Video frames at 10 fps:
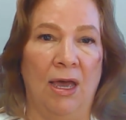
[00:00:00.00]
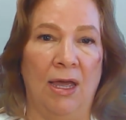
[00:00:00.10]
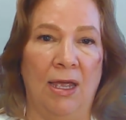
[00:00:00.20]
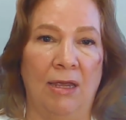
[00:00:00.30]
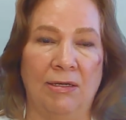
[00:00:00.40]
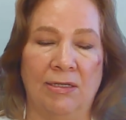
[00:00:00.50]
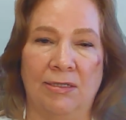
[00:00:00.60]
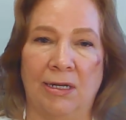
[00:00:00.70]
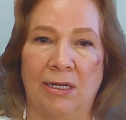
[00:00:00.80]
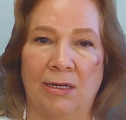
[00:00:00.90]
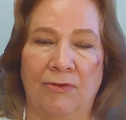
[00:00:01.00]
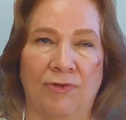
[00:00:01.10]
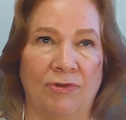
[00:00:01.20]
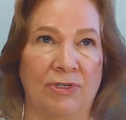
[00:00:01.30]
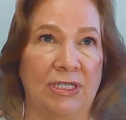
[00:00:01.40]
I studied
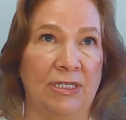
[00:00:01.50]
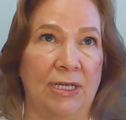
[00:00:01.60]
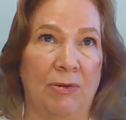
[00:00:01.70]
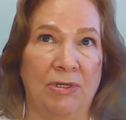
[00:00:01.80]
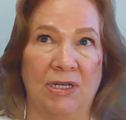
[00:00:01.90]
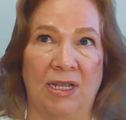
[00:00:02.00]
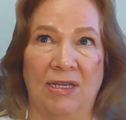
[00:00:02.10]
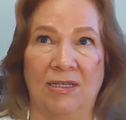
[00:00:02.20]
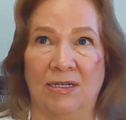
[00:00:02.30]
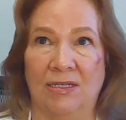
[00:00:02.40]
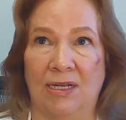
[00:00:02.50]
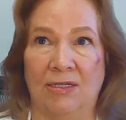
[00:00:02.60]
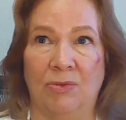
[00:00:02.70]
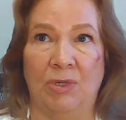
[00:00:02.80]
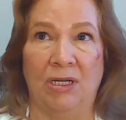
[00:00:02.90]
for 6 hours a day, 6
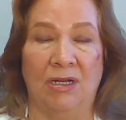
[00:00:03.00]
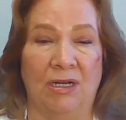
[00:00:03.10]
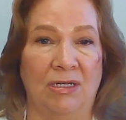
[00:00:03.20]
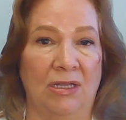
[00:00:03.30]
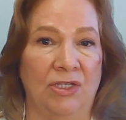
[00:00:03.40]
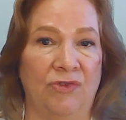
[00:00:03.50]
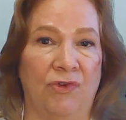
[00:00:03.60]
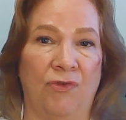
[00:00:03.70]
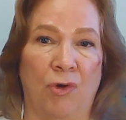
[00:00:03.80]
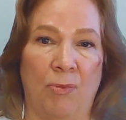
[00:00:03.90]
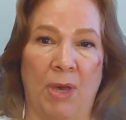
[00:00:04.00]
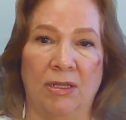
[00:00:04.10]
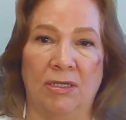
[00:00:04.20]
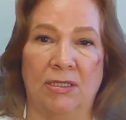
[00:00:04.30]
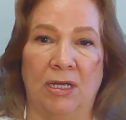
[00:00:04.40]
days a week, and I did this for 4
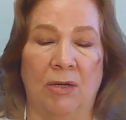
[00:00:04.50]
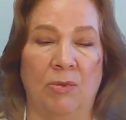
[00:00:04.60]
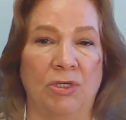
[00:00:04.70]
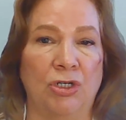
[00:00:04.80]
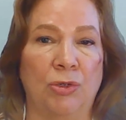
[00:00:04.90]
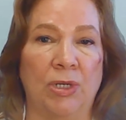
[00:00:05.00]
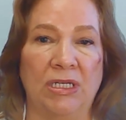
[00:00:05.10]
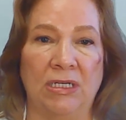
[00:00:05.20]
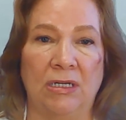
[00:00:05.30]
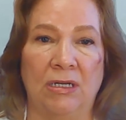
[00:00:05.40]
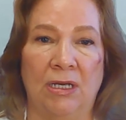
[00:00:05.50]
months, and it was crazy.